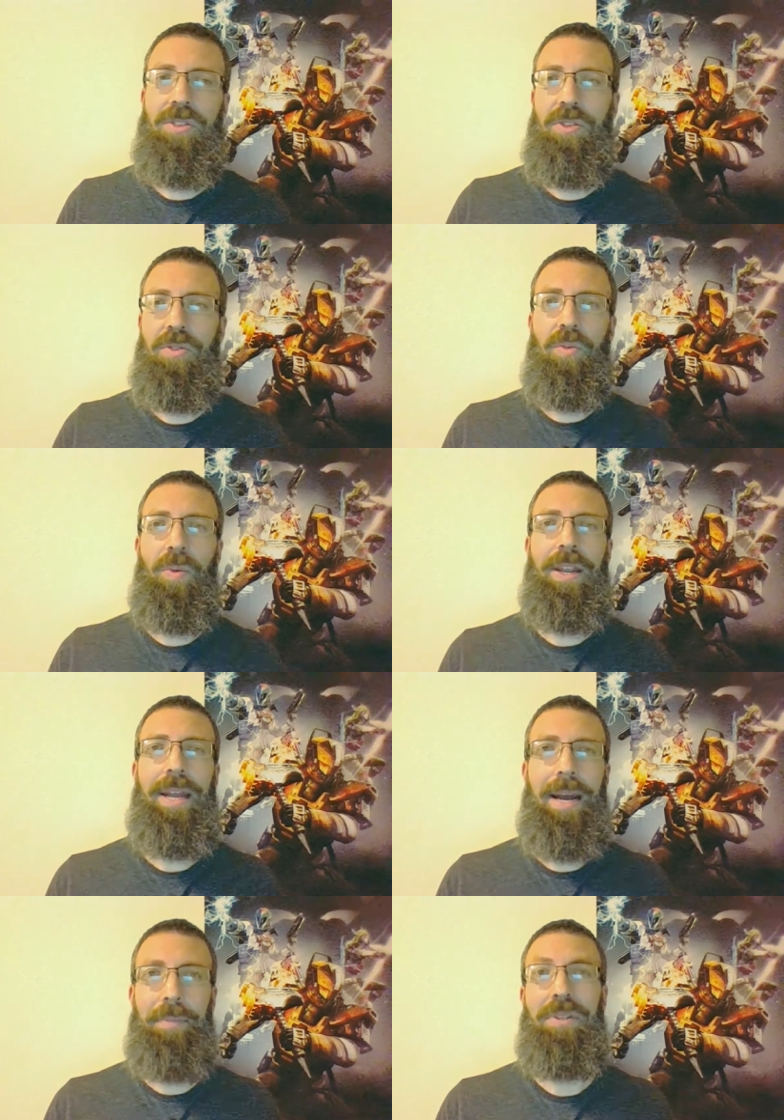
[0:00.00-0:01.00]
to what
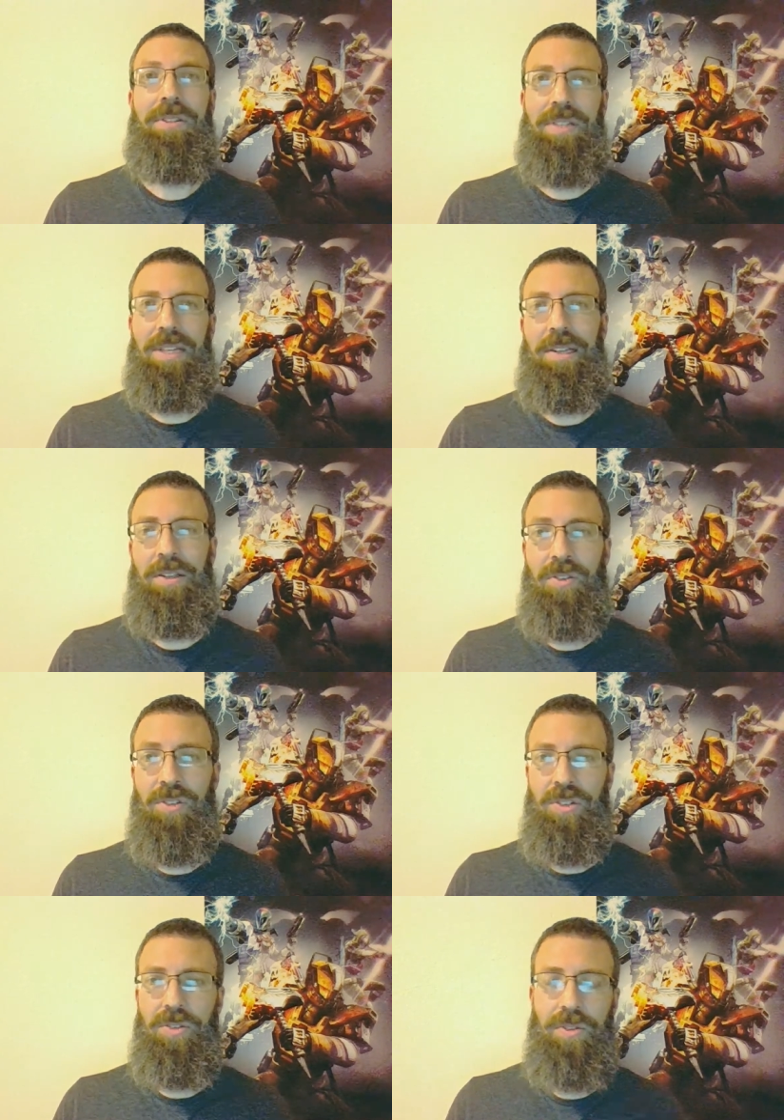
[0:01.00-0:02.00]
happens in your
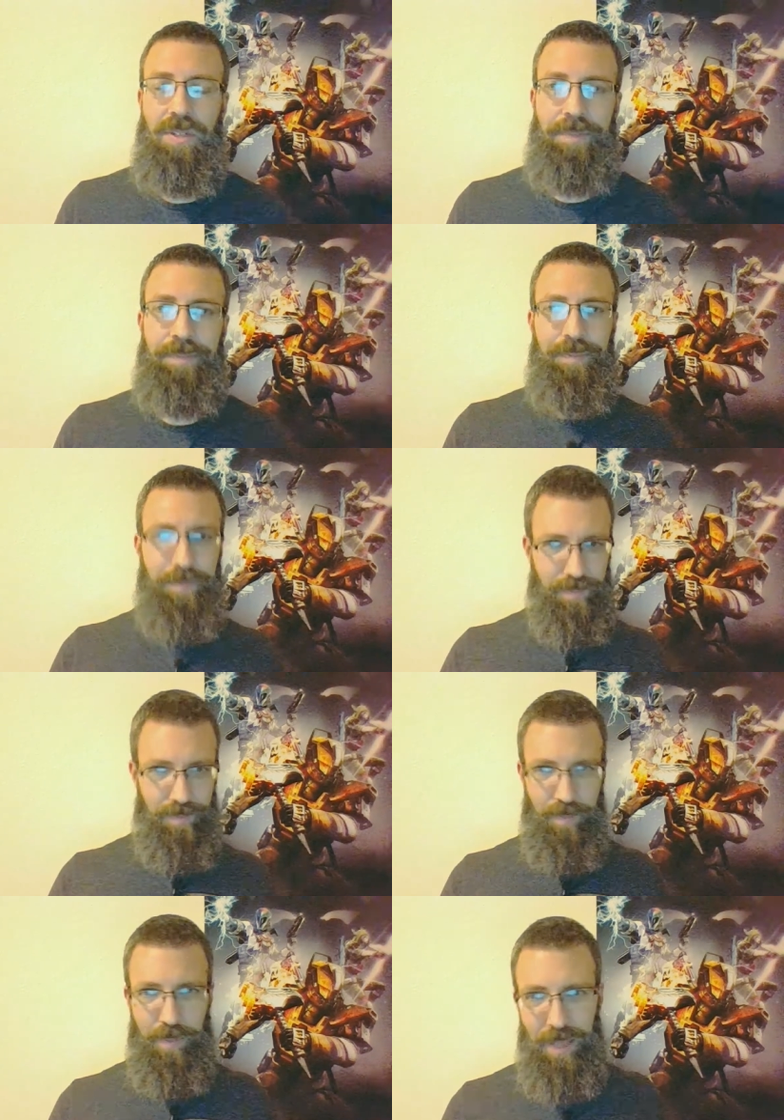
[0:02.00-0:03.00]
story.
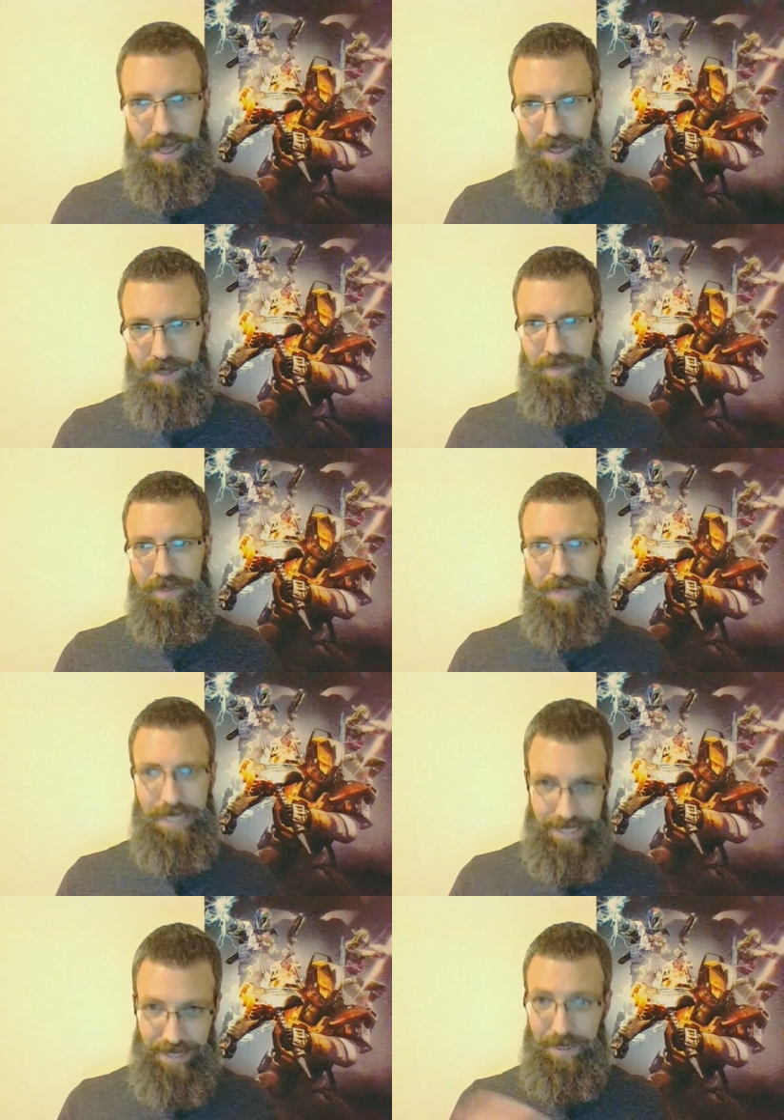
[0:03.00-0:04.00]

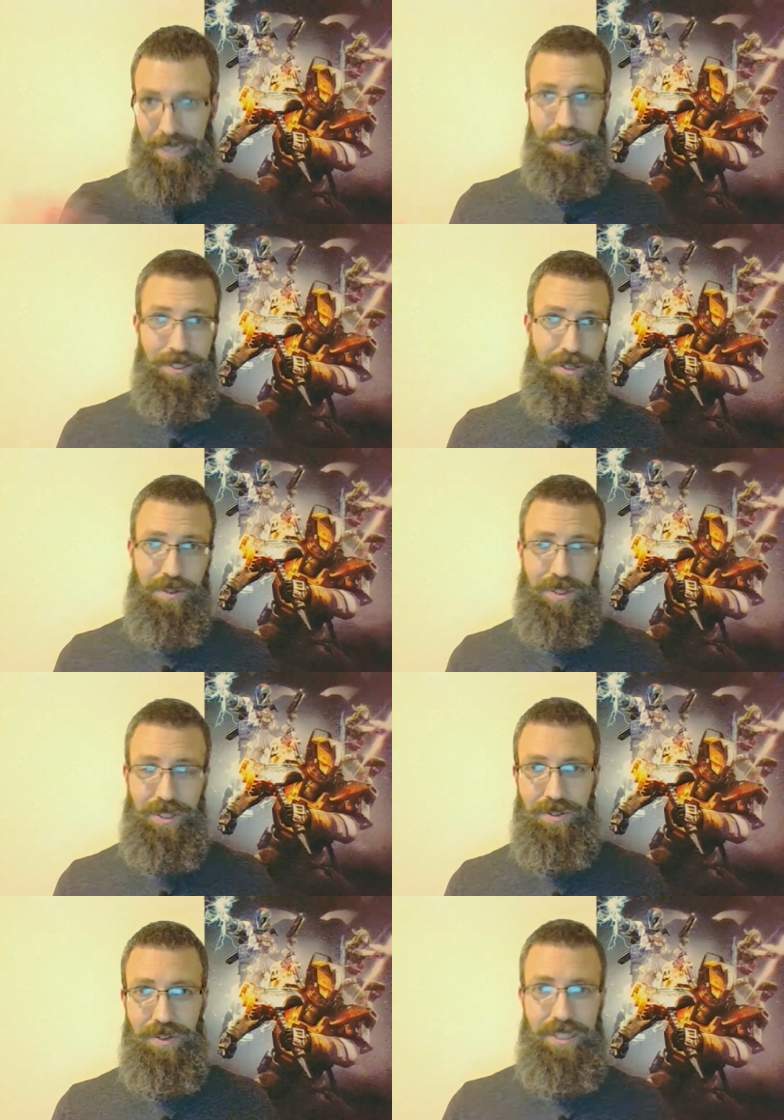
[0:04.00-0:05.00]
Again, I'm not going to go
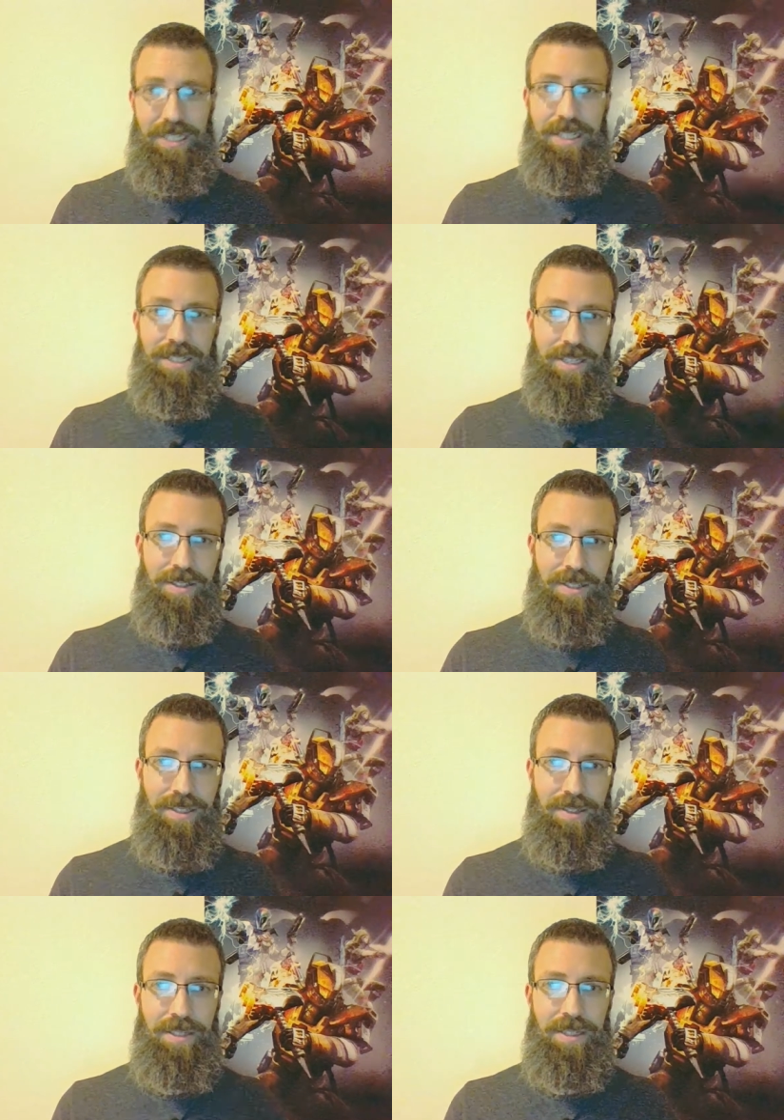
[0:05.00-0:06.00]
into all the details
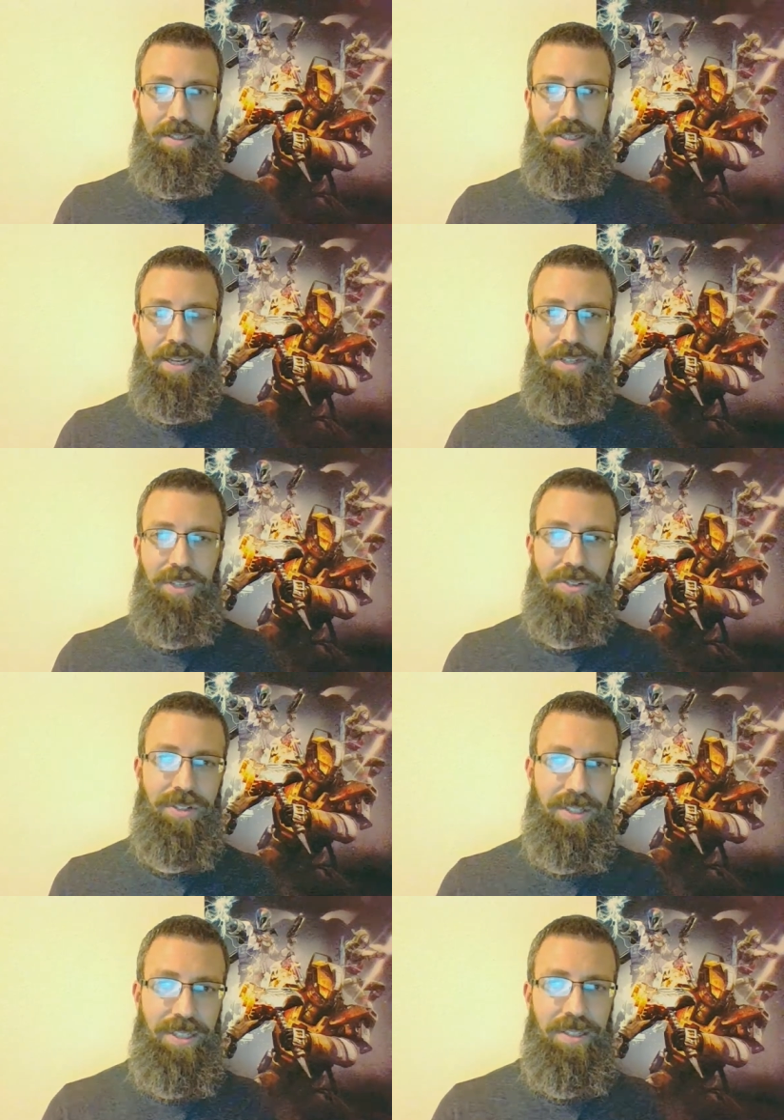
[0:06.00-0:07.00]
and kind of
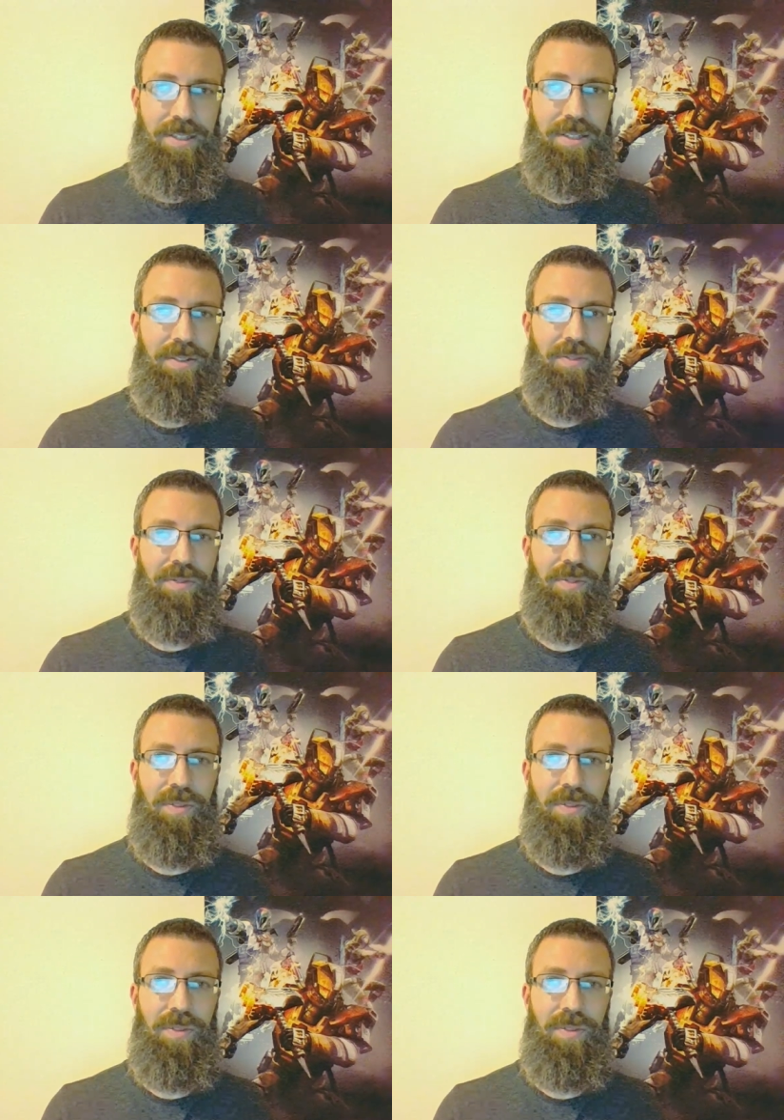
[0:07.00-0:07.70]
intricacies of